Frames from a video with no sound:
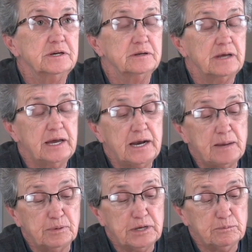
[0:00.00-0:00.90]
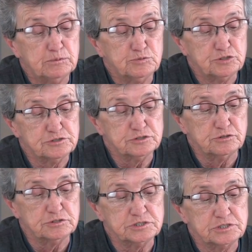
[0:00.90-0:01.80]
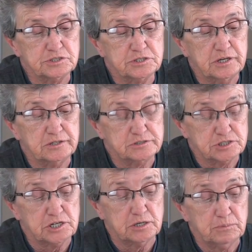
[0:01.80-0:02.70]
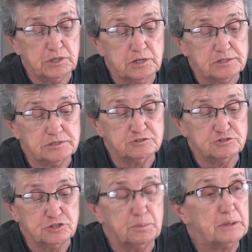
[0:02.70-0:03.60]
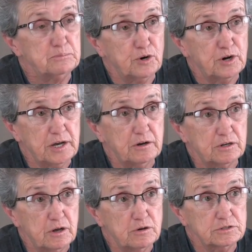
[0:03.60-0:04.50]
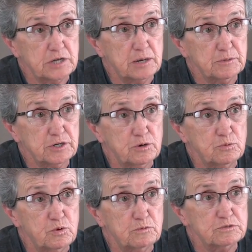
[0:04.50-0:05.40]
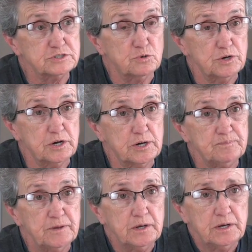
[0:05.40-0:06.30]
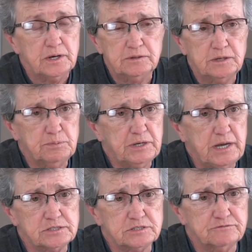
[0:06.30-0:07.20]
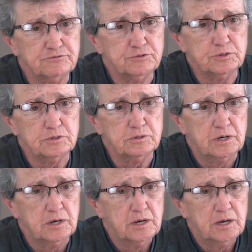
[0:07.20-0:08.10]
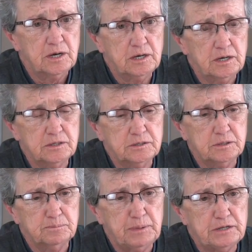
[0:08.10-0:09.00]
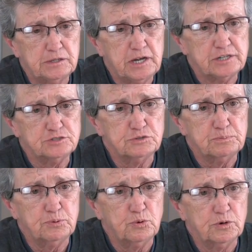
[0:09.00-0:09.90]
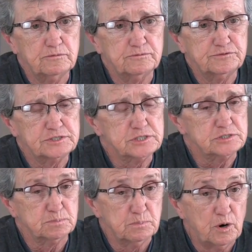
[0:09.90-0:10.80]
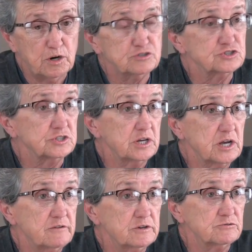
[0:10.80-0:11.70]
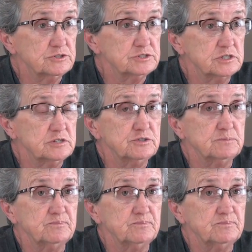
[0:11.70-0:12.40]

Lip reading: and I blame them to a certain extent, because it should have been brought out a long time ago what was going on. They've been asking for the bank cash report since March, and they haven't received it.